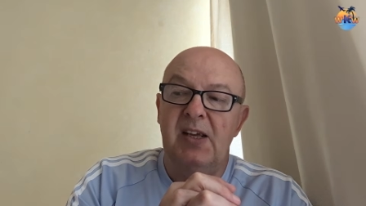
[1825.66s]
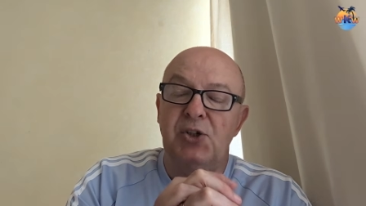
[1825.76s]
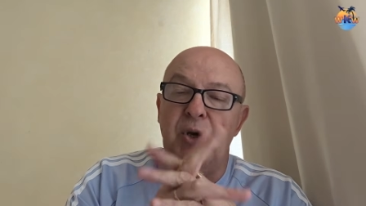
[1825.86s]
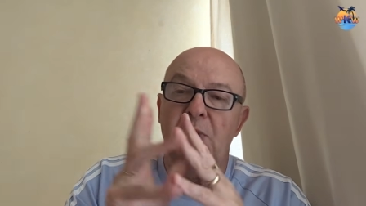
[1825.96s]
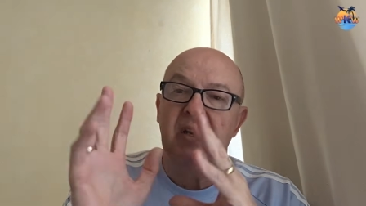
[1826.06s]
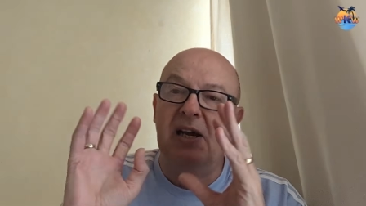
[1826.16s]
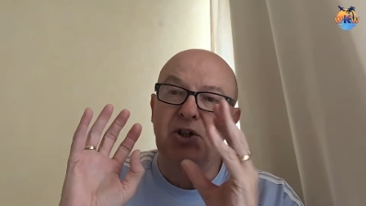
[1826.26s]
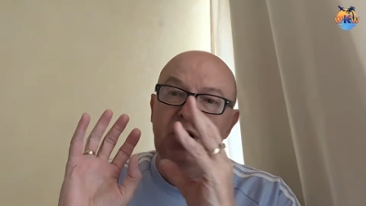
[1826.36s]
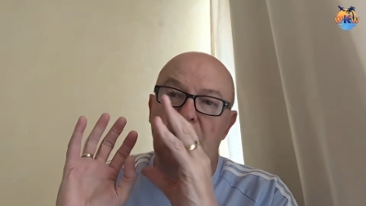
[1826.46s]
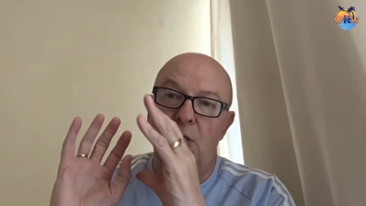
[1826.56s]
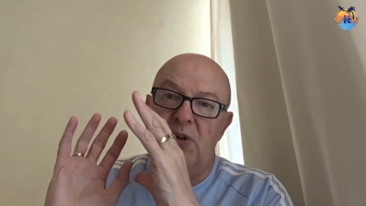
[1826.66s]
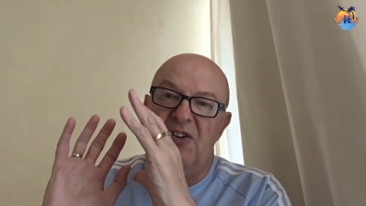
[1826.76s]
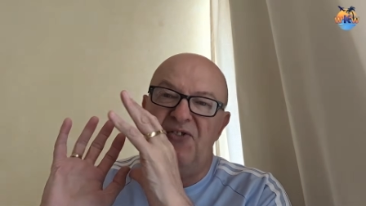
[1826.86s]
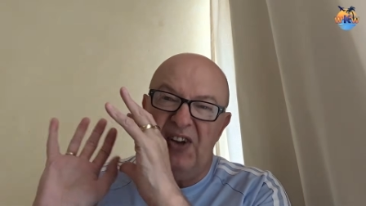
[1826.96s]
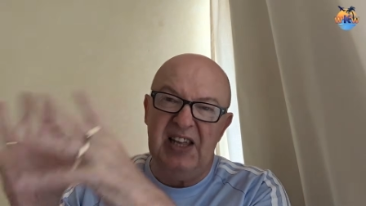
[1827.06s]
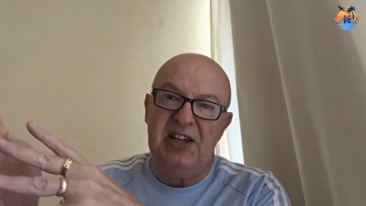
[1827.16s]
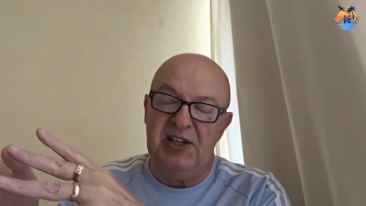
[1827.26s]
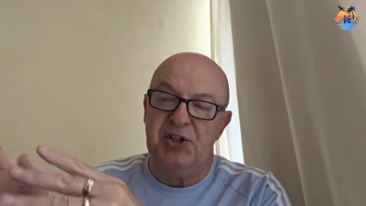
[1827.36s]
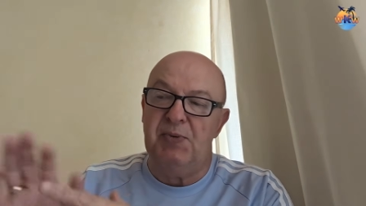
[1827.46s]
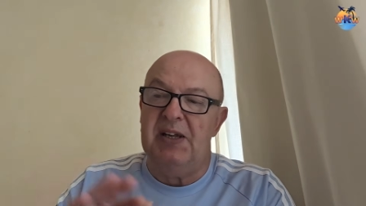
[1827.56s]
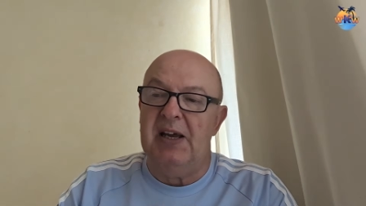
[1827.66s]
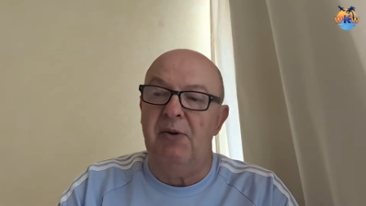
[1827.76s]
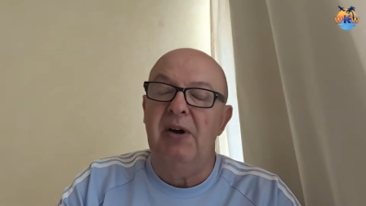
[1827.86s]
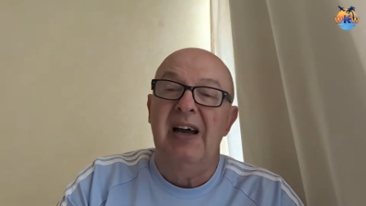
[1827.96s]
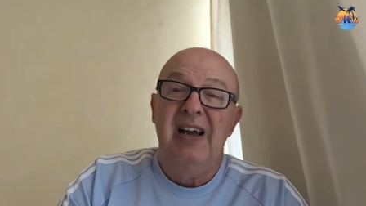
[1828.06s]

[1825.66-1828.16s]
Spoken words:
So we're actually going further into it now.